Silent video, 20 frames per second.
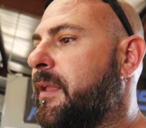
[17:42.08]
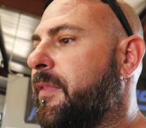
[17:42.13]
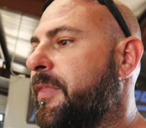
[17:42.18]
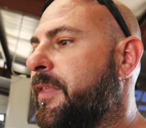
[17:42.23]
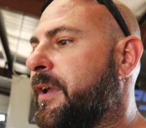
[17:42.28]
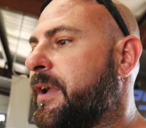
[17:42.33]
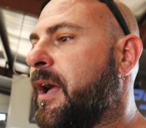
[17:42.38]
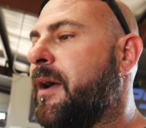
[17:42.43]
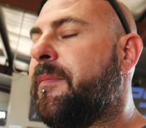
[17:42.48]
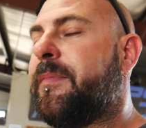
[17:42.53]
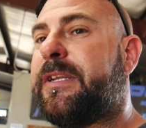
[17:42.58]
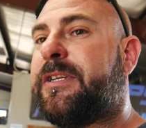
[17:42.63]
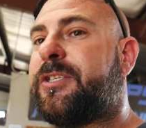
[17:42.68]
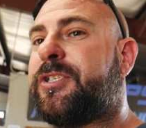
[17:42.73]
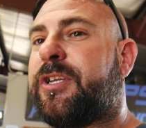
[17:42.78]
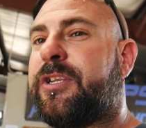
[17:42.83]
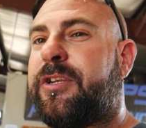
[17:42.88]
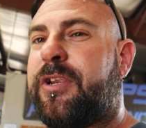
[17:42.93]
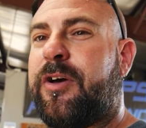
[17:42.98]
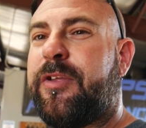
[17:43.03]
the company
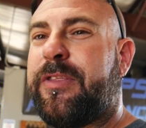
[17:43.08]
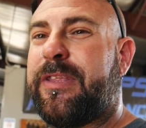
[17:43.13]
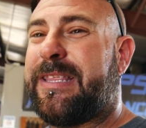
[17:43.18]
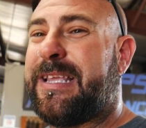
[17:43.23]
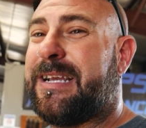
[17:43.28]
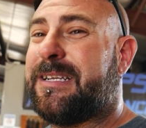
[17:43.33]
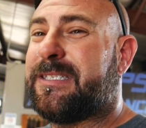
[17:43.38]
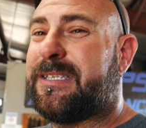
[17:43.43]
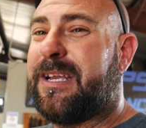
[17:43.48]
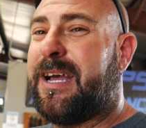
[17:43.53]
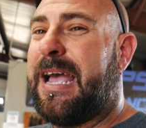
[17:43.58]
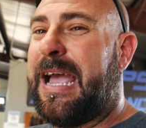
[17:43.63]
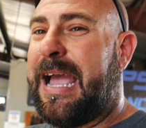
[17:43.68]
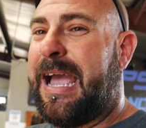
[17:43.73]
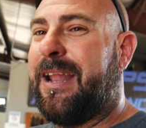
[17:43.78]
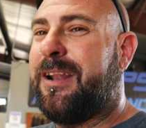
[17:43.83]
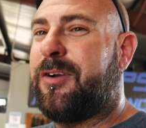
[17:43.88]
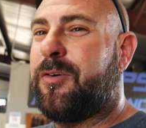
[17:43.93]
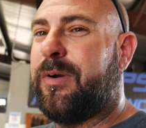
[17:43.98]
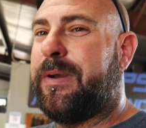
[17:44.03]
should know that that's not
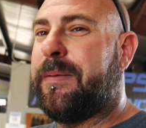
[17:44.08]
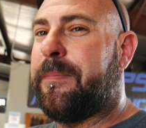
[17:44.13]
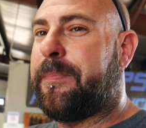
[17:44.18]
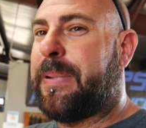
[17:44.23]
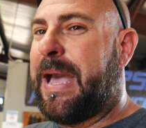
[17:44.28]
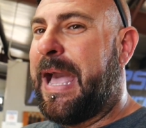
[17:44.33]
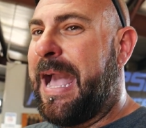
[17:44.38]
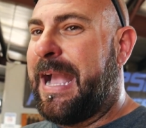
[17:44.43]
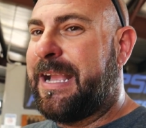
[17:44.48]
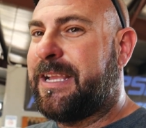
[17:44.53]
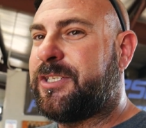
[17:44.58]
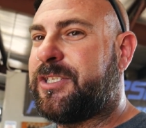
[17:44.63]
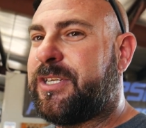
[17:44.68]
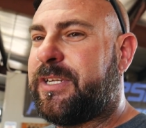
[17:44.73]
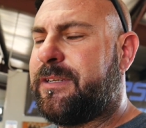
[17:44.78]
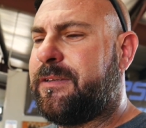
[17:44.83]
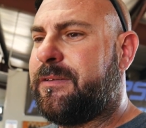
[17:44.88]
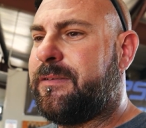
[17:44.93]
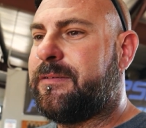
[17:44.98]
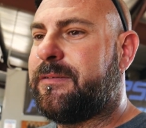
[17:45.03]
adequate packaging,